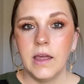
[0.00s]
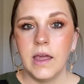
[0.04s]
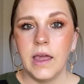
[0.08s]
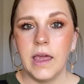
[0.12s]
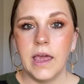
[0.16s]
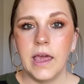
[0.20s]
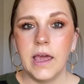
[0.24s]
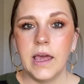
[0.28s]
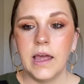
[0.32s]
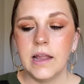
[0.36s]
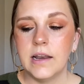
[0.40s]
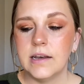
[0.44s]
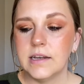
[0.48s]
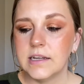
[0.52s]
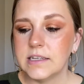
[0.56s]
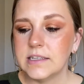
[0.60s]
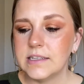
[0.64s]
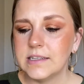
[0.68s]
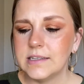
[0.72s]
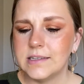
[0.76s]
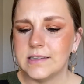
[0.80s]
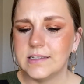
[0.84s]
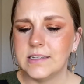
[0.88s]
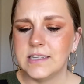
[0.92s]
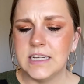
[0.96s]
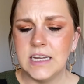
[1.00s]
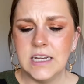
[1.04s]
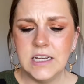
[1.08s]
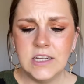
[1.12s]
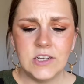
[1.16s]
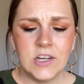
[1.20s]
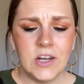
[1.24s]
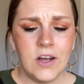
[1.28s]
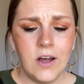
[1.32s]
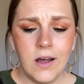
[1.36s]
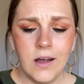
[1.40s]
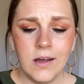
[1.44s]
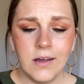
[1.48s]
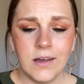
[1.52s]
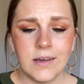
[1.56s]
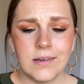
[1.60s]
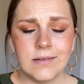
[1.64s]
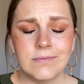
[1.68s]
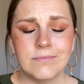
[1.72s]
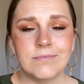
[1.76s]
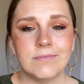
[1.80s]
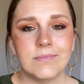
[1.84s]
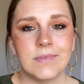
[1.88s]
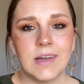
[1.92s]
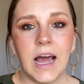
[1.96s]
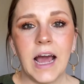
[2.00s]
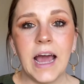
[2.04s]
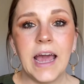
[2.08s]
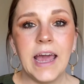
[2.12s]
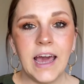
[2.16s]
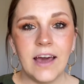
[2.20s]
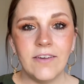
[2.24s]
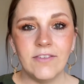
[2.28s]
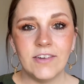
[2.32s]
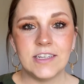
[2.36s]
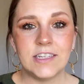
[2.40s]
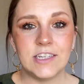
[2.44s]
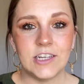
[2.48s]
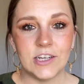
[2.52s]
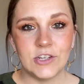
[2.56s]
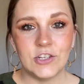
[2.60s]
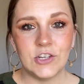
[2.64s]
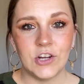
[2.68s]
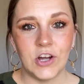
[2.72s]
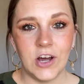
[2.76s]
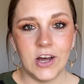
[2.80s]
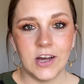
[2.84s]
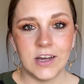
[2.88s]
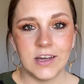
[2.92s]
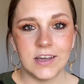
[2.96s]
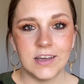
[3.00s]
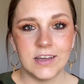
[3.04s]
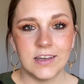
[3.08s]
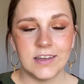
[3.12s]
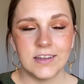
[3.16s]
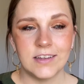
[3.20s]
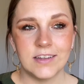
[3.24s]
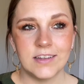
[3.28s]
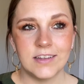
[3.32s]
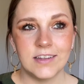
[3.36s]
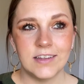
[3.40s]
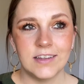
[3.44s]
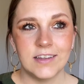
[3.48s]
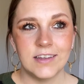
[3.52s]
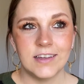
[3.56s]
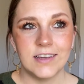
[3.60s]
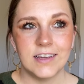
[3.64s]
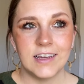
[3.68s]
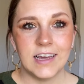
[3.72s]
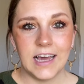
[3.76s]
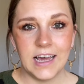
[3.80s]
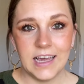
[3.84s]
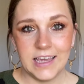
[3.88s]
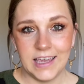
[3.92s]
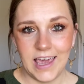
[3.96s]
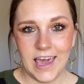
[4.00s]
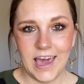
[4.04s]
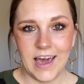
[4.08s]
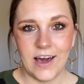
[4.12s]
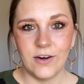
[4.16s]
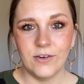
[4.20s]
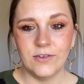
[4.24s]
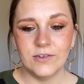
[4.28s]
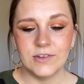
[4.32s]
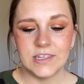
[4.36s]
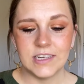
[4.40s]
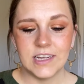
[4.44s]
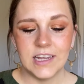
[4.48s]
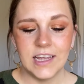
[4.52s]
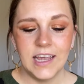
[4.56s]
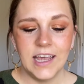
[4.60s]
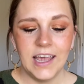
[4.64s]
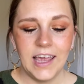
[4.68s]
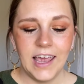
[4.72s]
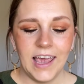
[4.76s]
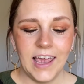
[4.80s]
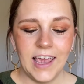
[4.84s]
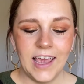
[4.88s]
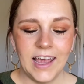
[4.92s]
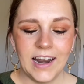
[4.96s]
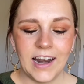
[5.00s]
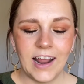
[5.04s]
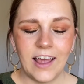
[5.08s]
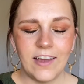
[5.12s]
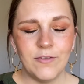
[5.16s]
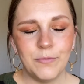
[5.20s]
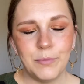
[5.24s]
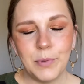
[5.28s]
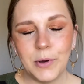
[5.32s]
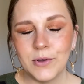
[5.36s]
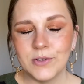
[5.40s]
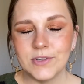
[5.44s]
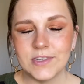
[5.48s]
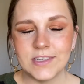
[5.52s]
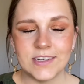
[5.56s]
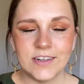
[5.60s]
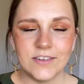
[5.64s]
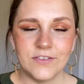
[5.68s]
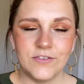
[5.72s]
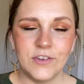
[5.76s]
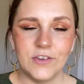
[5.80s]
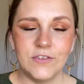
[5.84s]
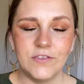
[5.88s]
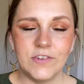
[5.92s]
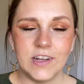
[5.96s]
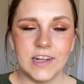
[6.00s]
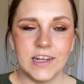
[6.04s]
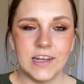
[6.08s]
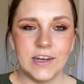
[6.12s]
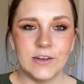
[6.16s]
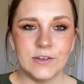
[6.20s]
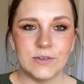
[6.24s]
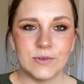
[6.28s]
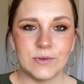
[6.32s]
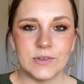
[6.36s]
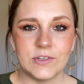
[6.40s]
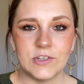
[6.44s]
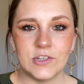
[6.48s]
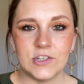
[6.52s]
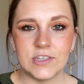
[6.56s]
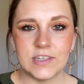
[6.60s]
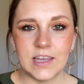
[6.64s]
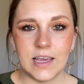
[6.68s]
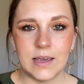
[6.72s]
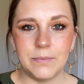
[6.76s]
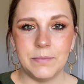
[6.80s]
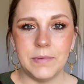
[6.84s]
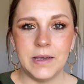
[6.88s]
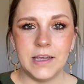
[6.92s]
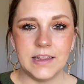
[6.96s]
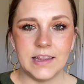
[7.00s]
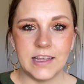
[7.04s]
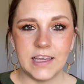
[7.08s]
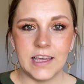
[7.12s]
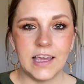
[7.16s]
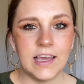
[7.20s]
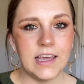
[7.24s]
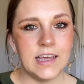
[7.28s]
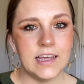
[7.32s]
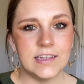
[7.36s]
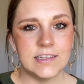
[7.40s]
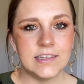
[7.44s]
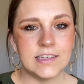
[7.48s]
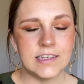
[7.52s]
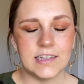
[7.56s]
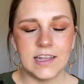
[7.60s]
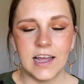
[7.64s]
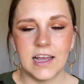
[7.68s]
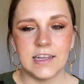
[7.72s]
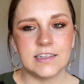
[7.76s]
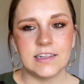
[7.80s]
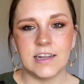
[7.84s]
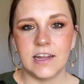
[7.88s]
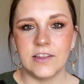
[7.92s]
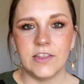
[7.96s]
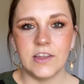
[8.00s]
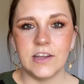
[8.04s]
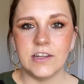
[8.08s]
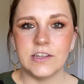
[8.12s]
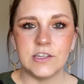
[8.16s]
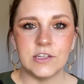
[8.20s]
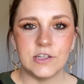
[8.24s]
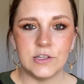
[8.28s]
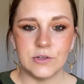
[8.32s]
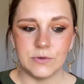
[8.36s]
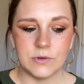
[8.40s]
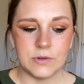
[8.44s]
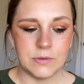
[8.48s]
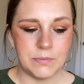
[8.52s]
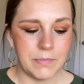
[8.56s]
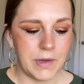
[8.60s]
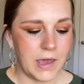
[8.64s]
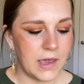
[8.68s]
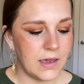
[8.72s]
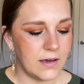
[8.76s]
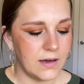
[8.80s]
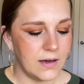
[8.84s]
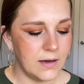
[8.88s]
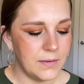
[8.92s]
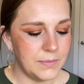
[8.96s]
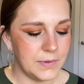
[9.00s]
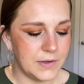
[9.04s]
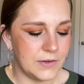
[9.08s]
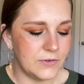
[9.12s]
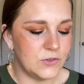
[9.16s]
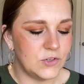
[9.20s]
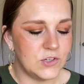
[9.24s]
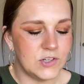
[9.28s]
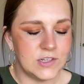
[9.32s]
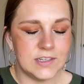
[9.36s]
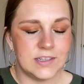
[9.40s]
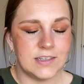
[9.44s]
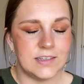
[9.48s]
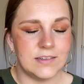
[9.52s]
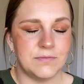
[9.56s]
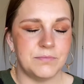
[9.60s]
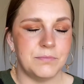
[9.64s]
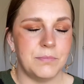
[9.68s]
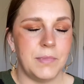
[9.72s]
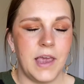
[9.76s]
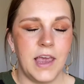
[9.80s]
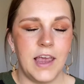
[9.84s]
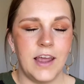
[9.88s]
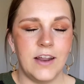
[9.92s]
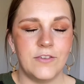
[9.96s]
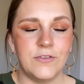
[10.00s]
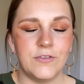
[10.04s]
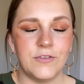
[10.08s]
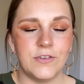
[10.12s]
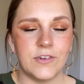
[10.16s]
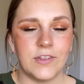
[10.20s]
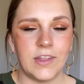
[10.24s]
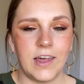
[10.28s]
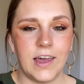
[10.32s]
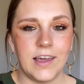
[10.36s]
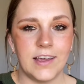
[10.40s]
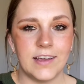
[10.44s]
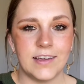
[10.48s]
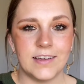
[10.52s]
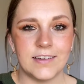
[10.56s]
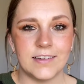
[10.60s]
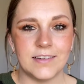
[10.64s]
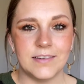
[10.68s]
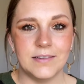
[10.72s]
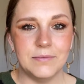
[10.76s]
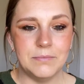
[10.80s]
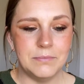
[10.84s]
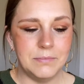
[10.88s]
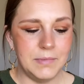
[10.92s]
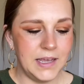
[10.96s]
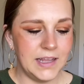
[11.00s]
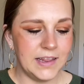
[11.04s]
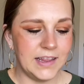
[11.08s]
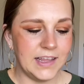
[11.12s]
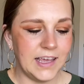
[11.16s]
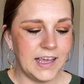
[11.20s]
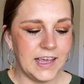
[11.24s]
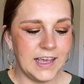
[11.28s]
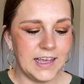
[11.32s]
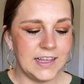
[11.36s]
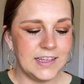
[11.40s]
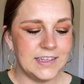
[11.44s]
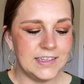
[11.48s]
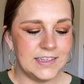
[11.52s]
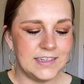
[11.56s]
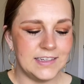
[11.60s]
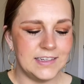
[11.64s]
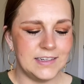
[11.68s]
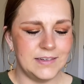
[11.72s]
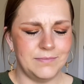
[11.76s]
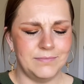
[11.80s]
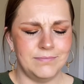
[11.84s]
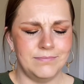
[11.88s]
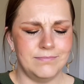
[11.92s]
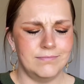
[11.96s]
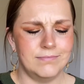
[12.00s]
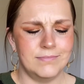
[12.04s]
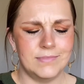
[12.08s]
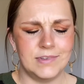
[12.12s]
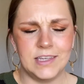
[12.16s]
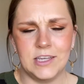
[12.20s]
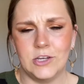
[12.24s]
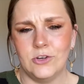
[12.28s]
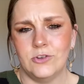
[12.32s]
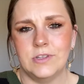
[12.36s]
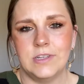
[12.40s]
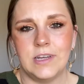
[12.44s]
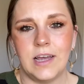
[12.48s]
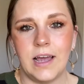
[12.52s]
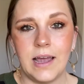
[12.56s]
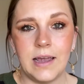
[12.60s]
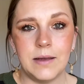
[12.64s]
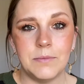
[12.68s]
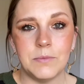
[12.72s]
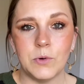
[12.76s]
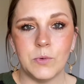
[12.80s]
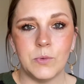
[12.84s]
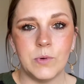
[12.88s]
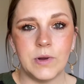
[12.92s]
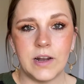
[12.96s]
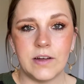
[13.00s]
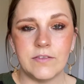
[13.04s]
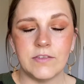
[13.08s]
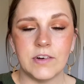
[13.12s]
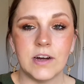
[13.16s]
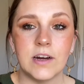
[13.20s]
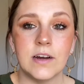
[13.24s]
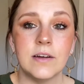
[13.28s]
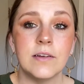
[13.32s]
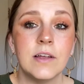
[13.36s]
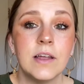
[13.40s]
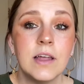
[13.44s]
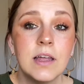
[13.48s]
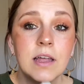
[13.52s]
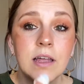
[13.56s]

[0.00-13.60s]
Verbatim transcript: And TikTok I have a TikTok account and I've posted a few videos with just like me and the kids. It has nothing to do with makeup. It was just made for like me and the kids to kill time or whatever.